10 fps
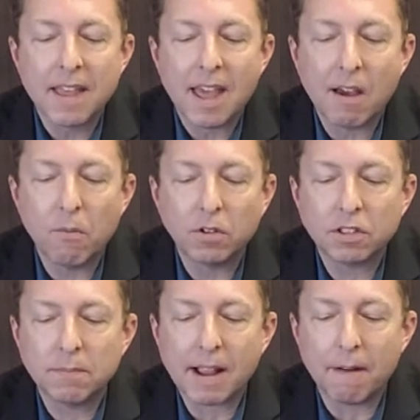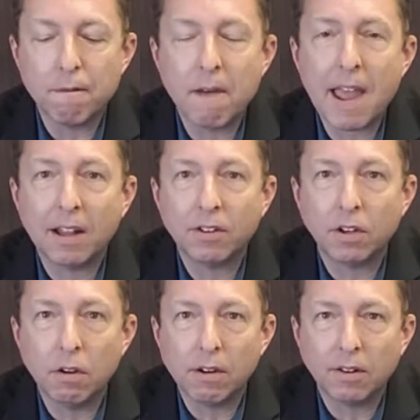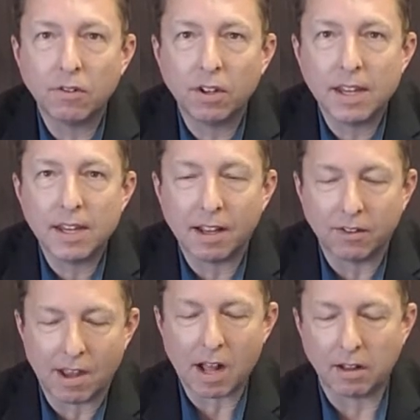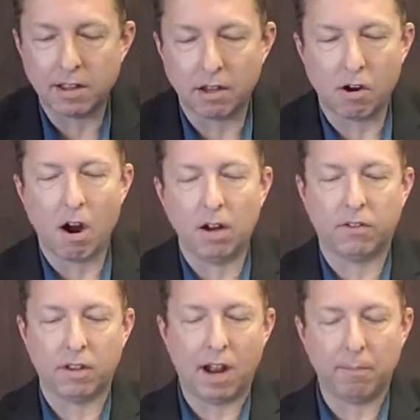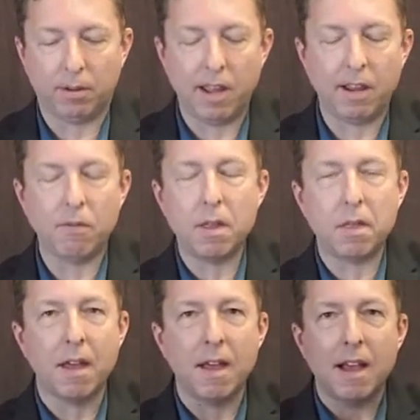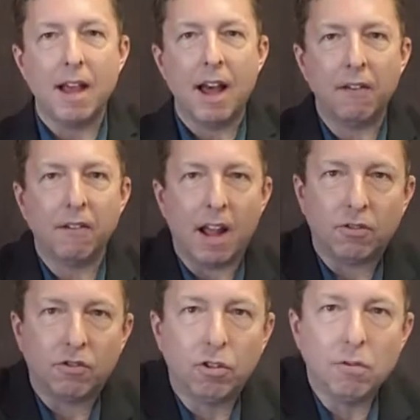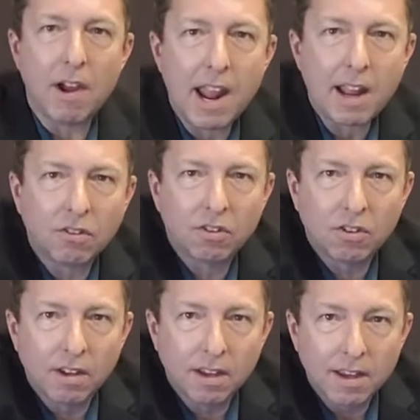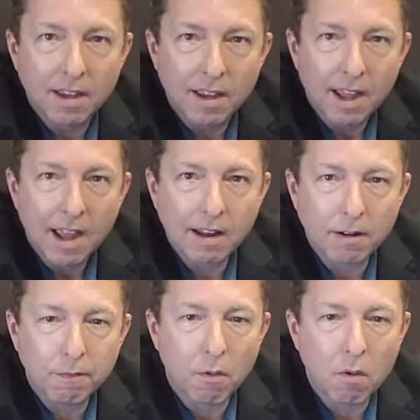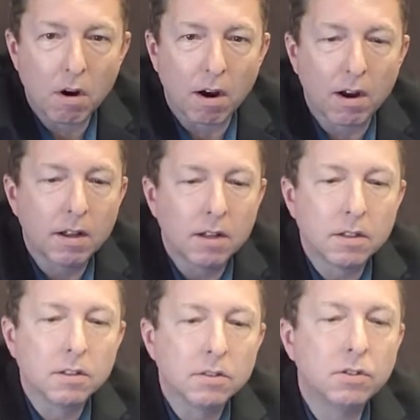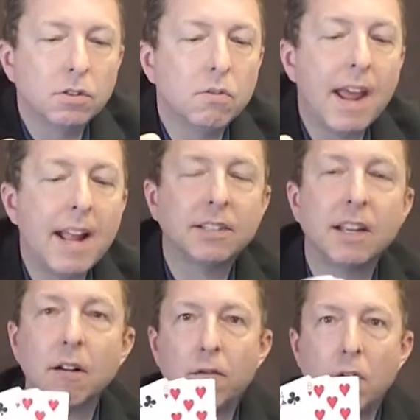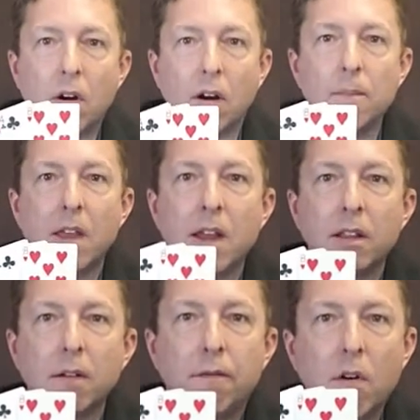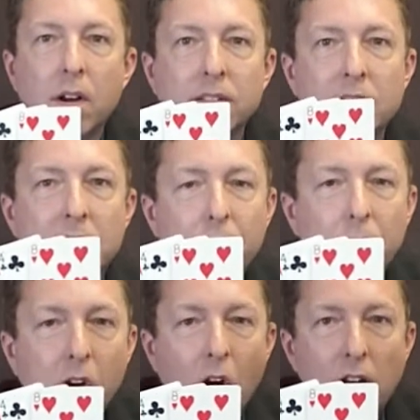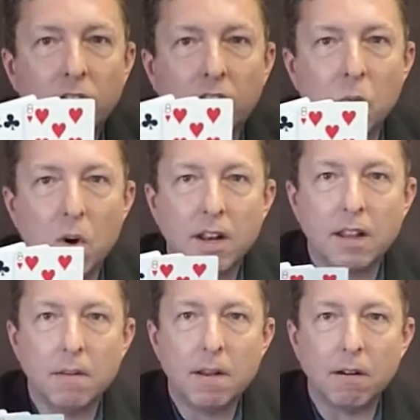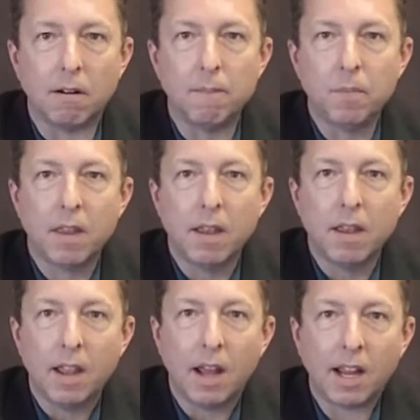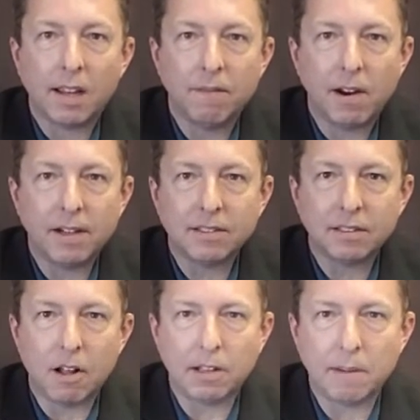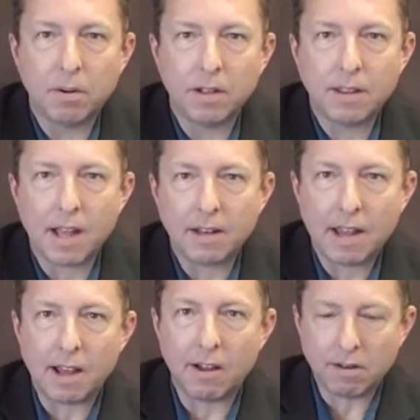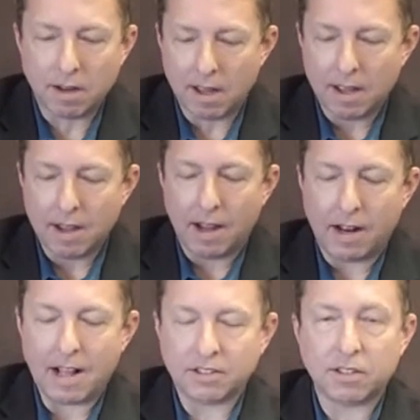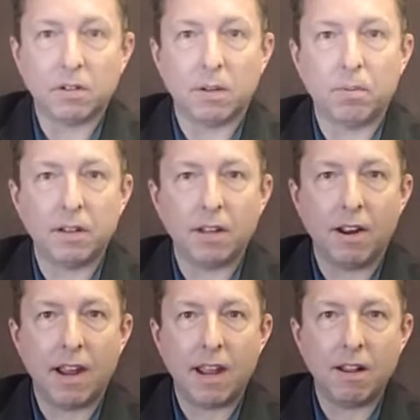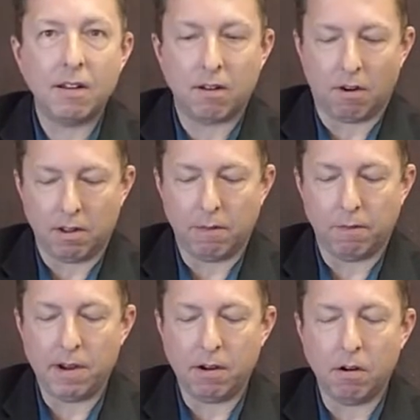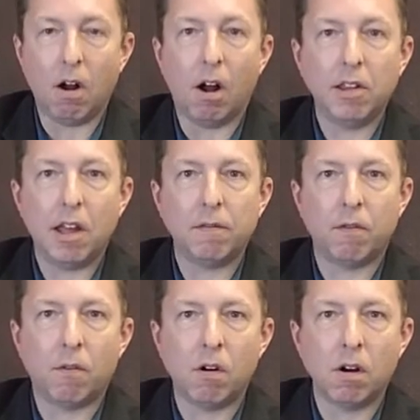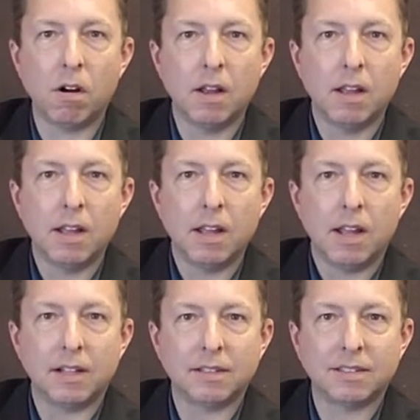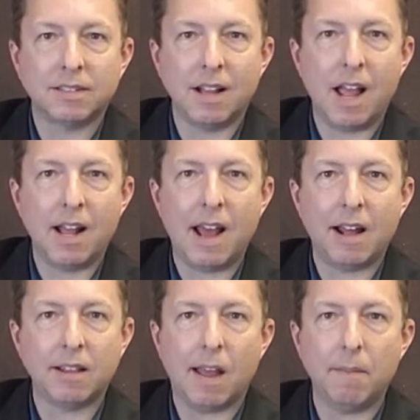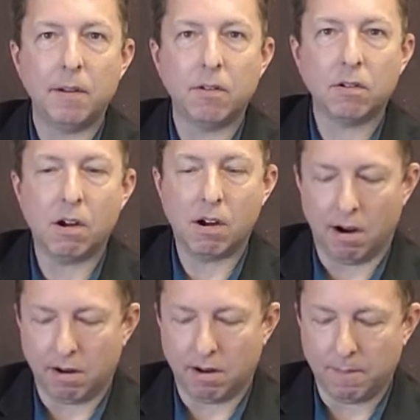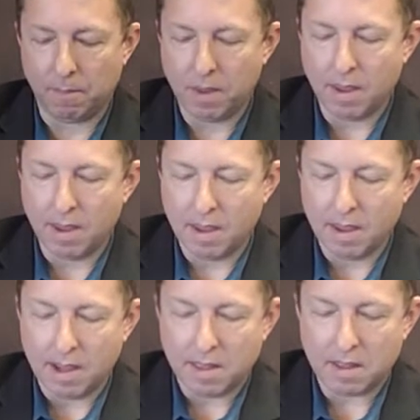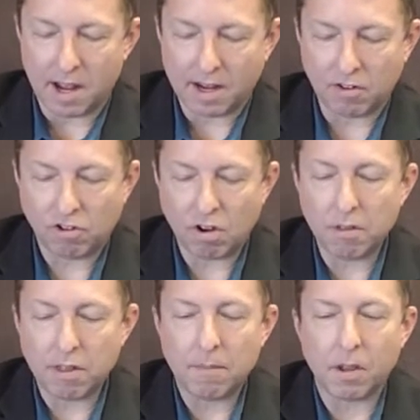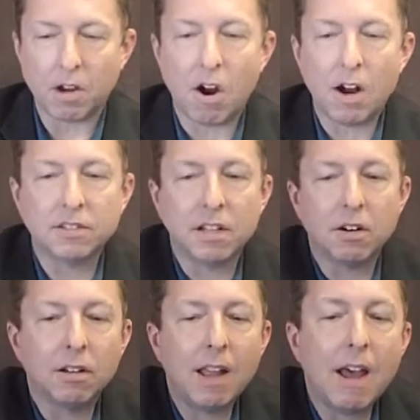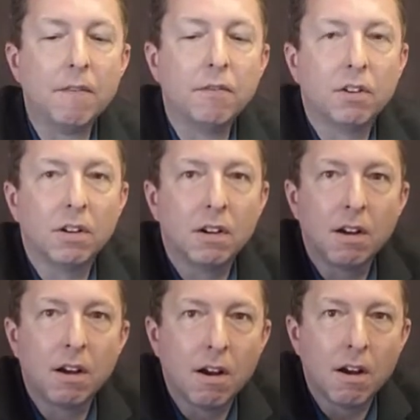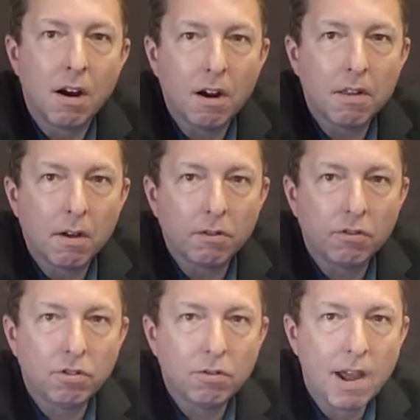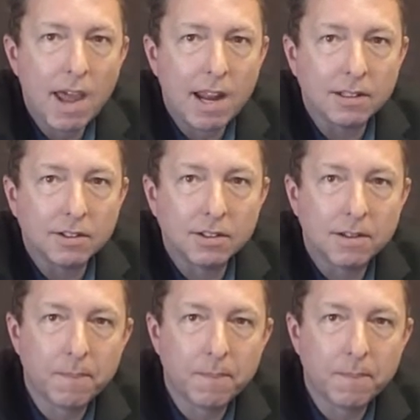and we'll just make a fan so you can see exactly the cards that I'm playing with. I've got 2 8s and a 4. 2 8s and a 4. The 4 is the different card, it's the one in the middle. And I can very slowly put that down and ask someone to put their hand or their finger on that 4 and slide out that middle card. And I can show them the cards that are left are those 2 8s.